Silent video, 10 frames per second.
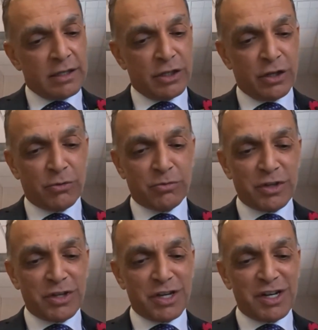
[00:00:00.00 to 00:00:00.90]
You
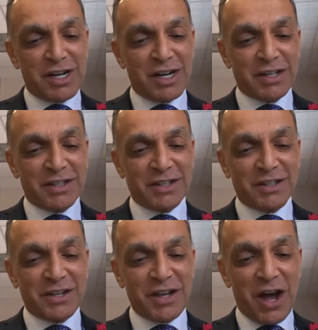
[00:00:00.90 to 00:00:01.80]
know, uh,
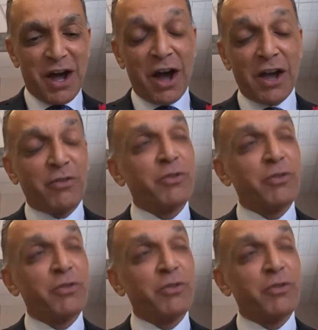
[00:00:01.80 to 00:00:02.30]
I